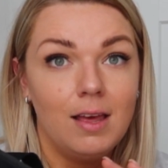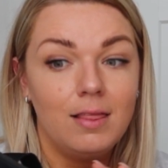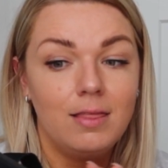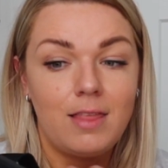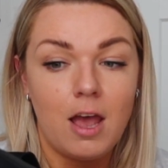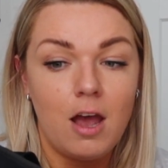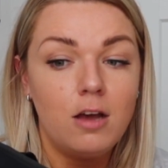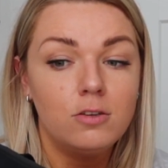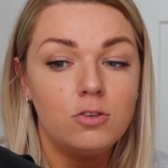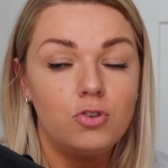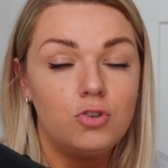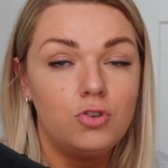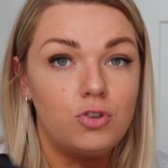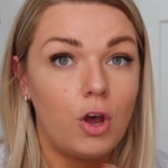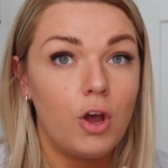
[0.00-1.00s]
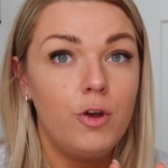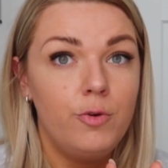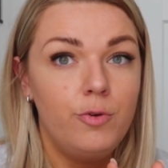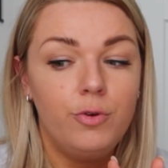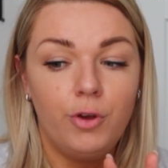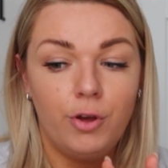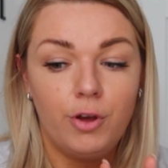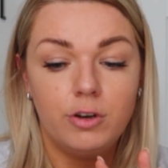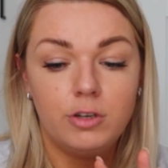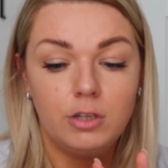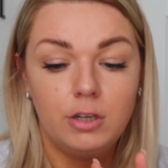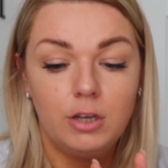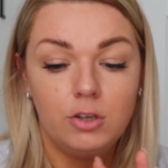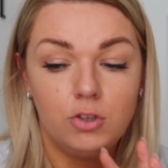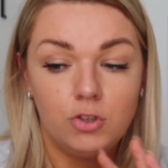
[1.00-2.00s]
They are so good,
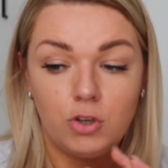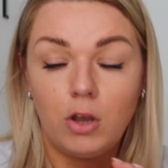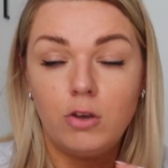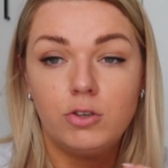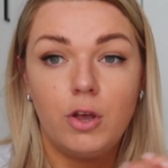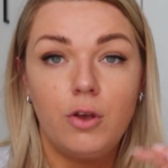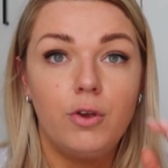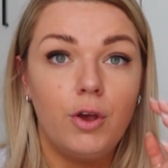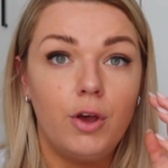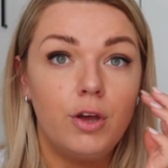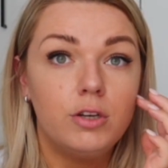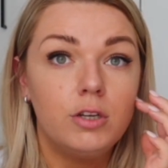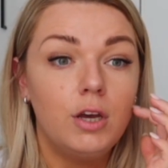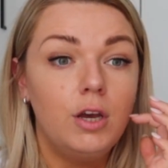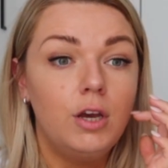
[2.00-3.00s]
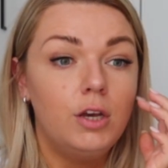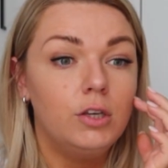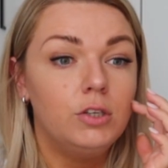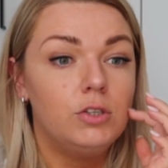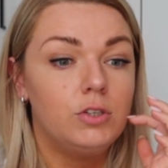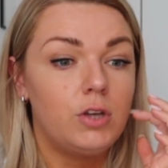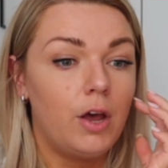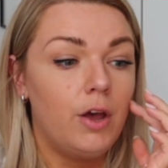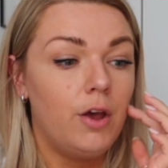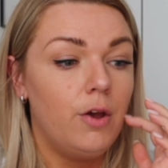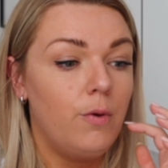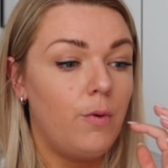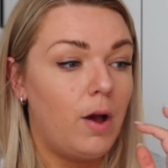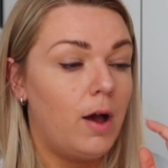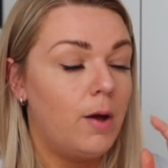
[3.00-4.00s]
so good.
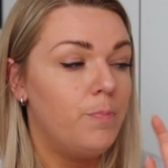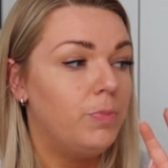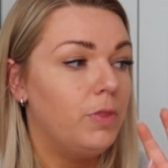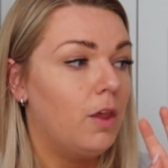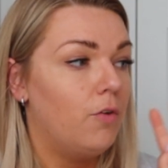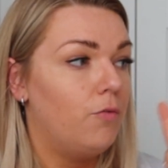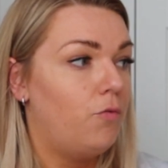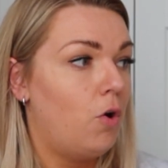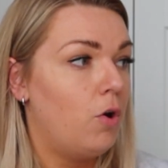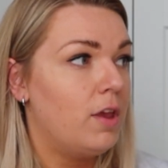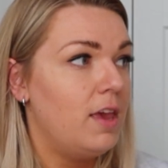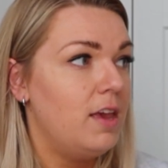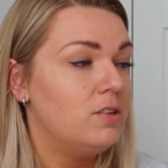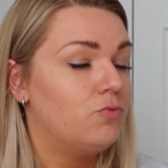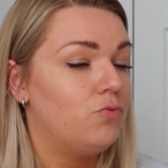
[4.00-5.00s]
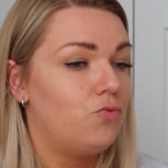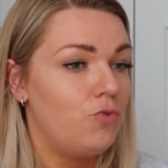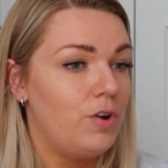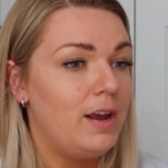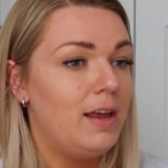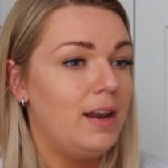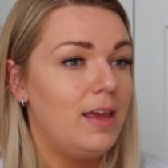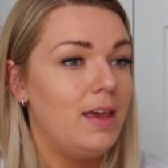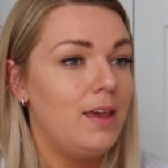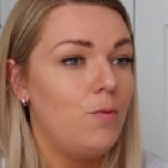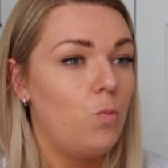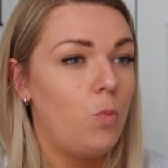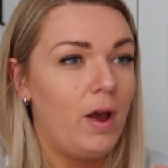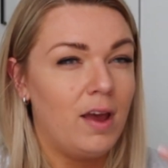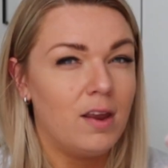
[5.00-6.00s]
So Rocky is
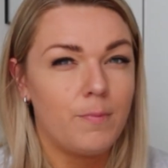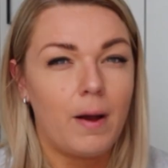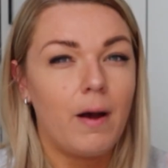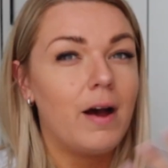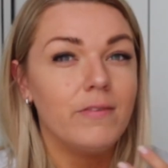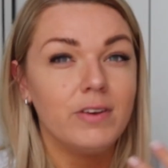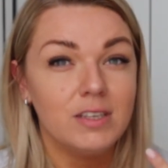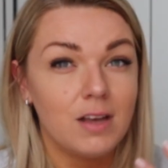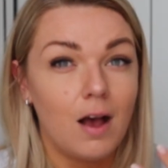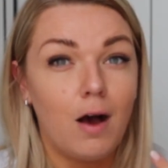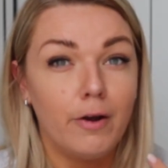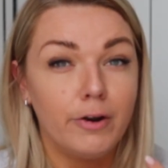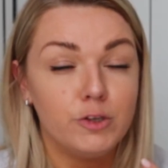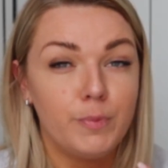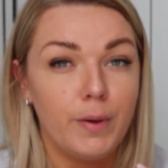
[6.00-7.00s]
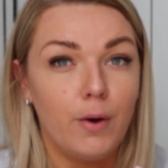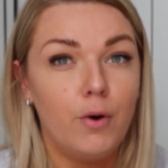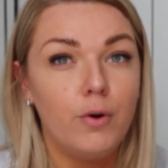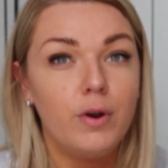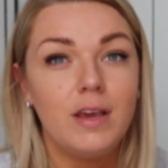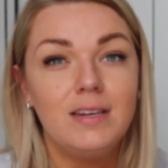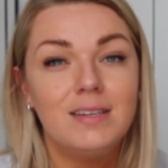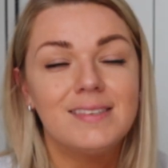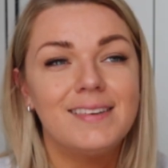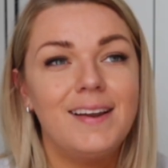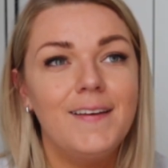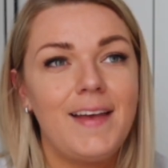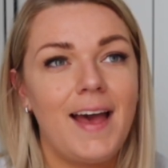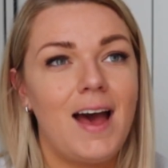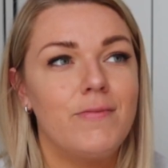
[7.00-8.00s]
really weird about having his harness put on. He doesn't
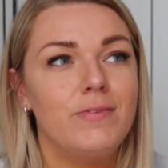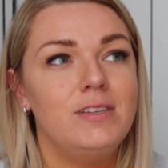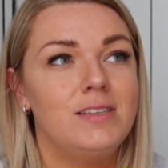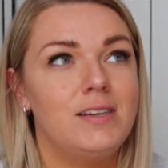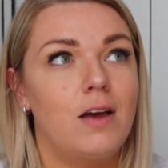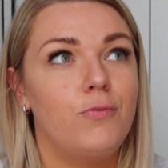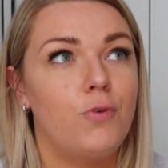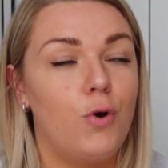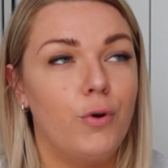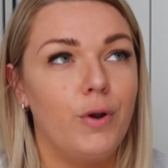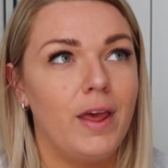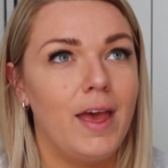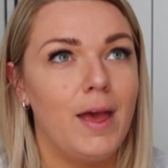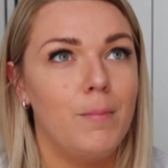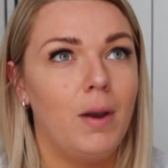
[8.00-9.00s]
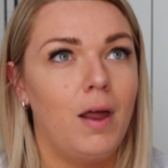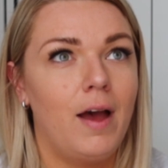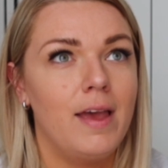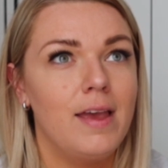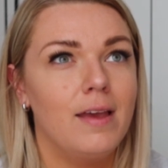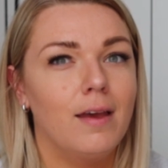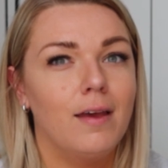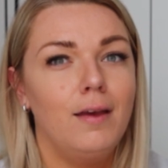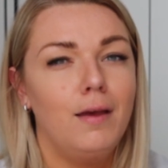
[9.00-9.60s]
like having stuff on him like